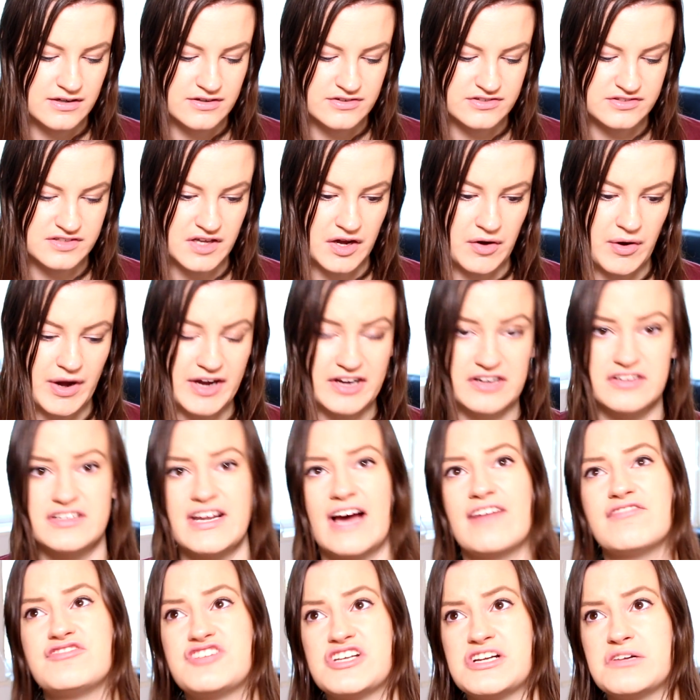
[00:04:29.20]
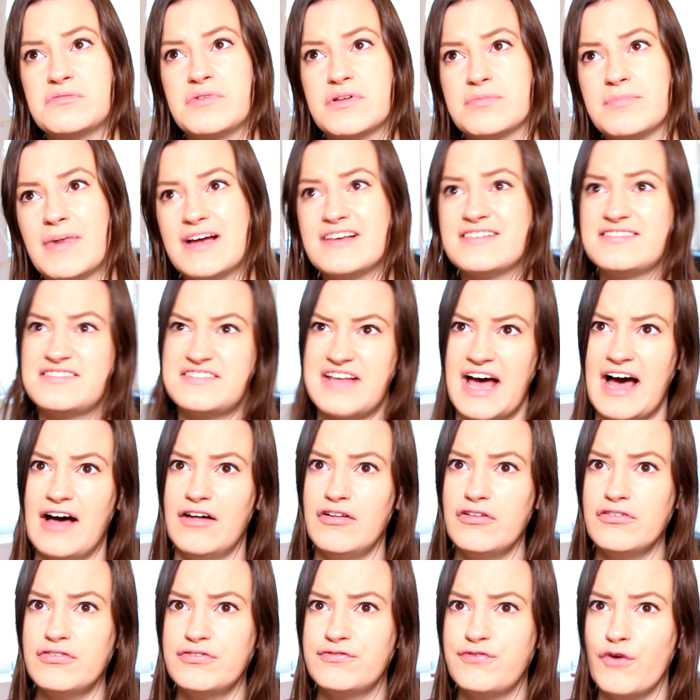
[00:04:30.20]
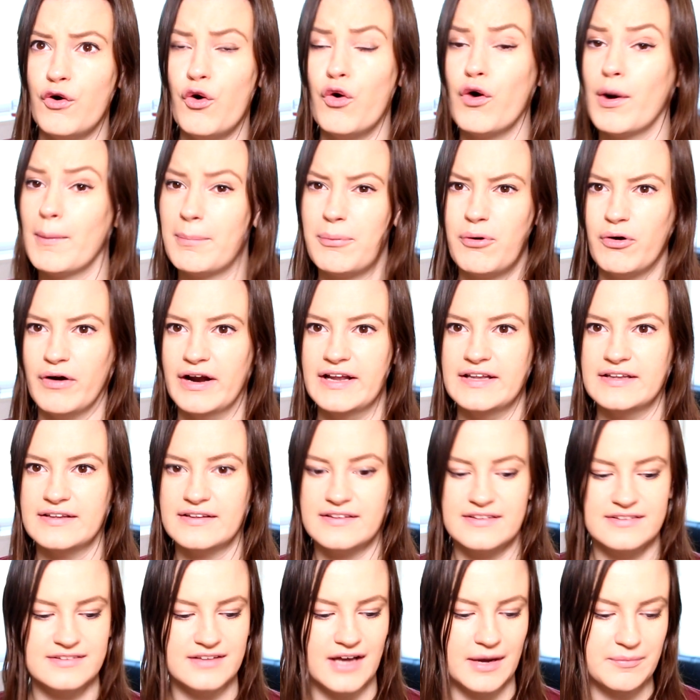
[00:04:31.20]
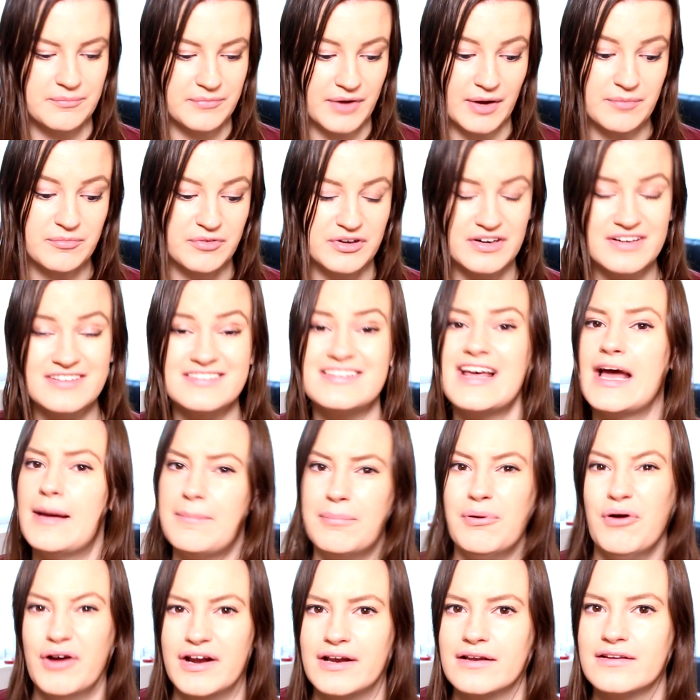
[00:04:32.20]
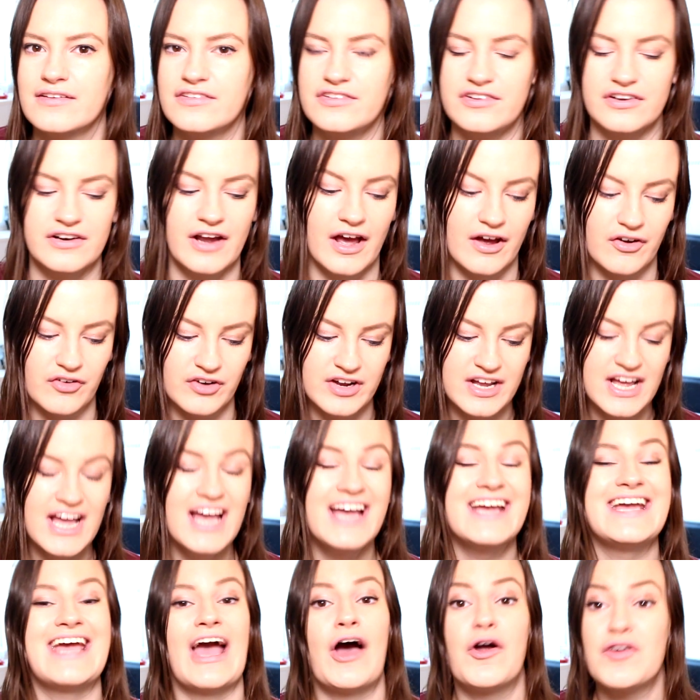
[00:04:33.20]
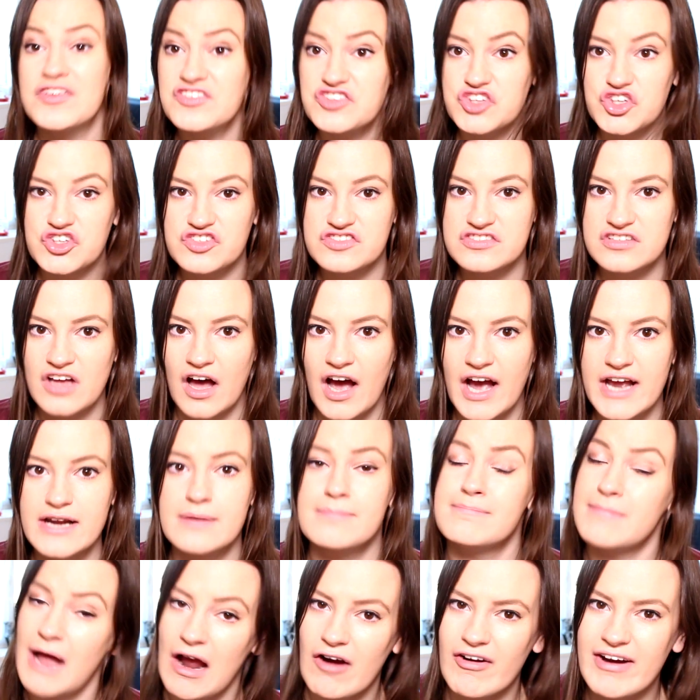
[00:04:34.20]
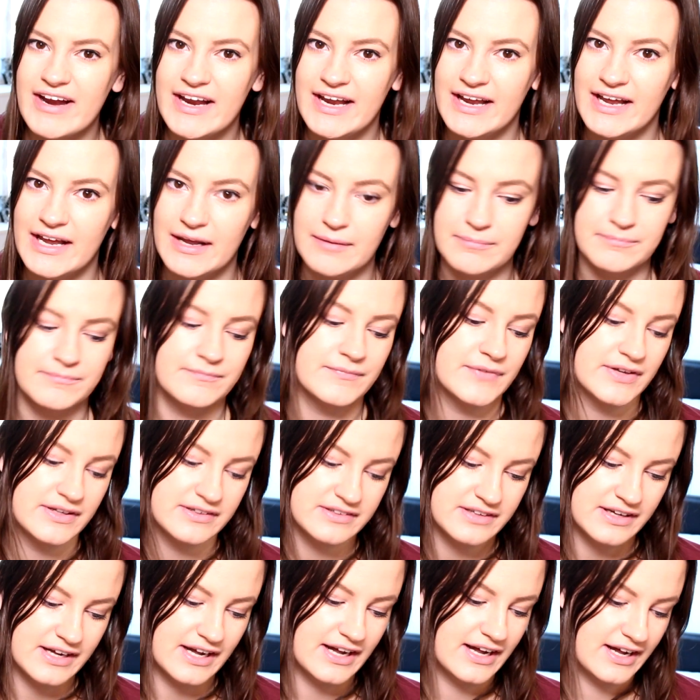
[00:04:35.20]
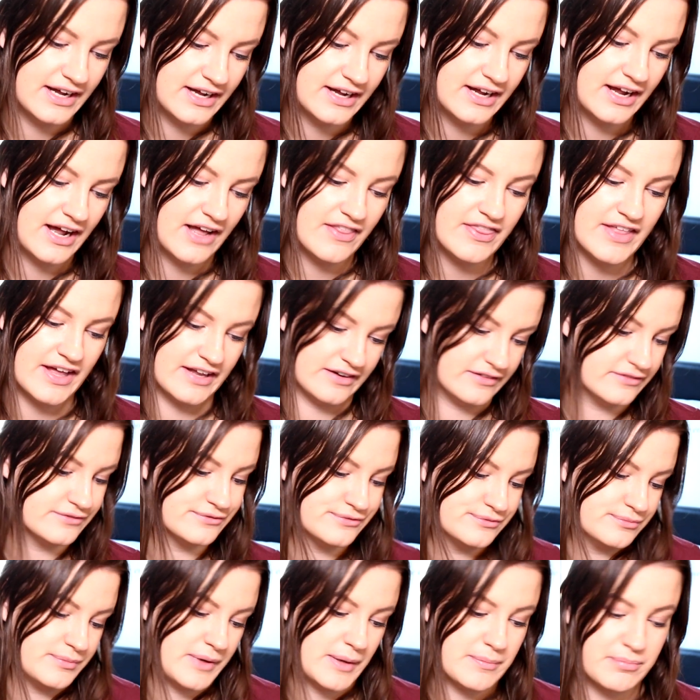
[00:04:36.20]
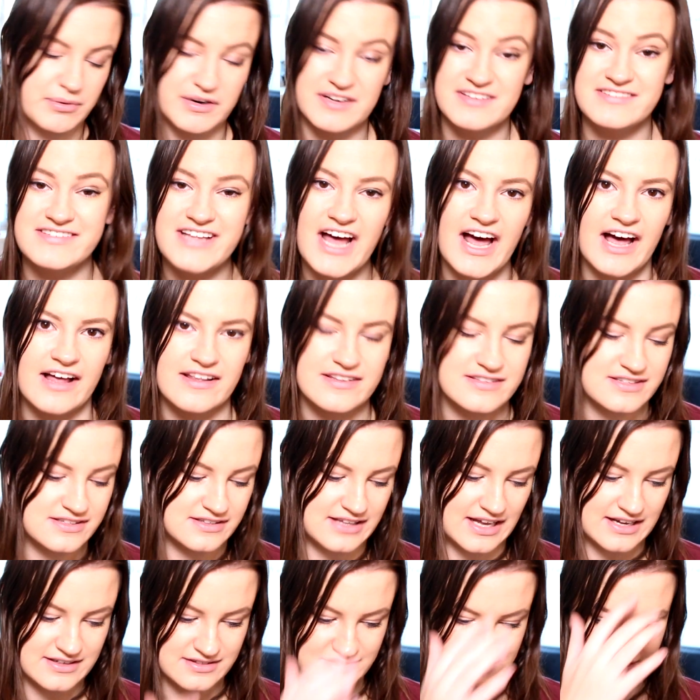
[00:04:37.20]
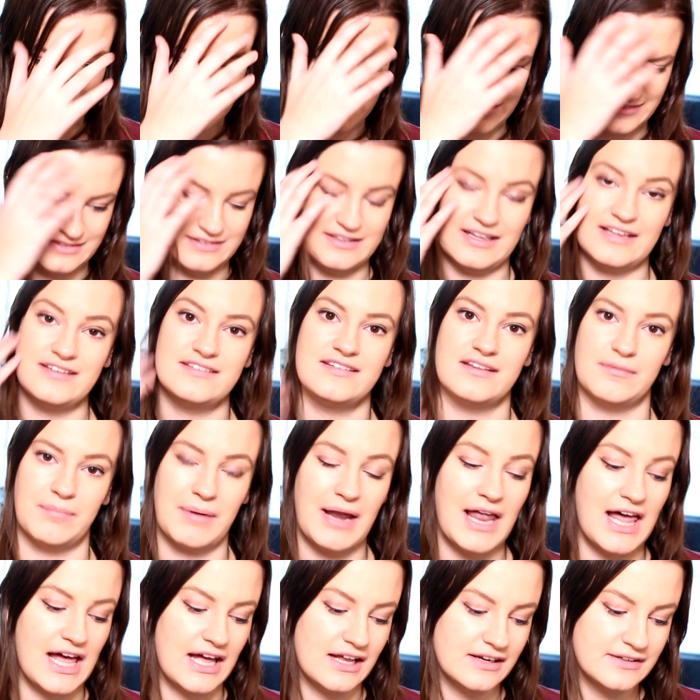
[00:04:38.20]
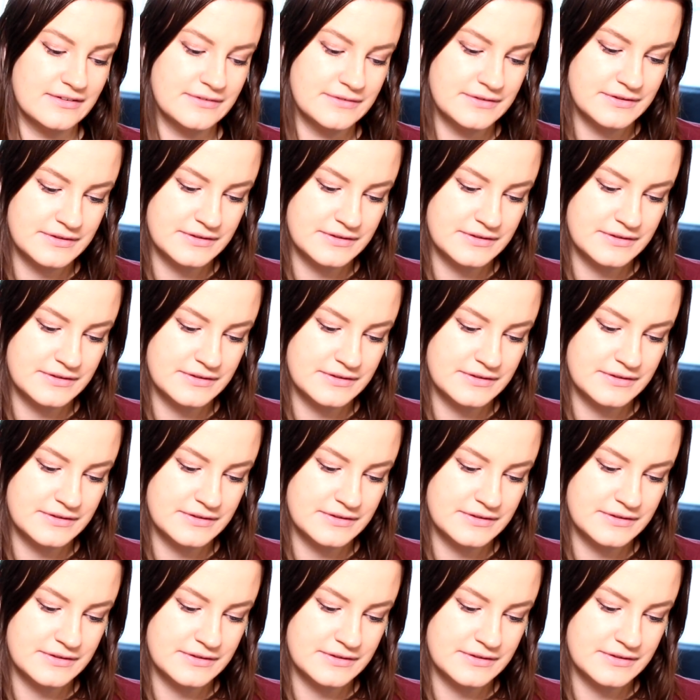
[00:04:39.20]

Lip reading: So I could have dinner with myself or a prince. I'm going to say a prince, you know. Get on his good side, marry him, and then be a princess. That's the plan.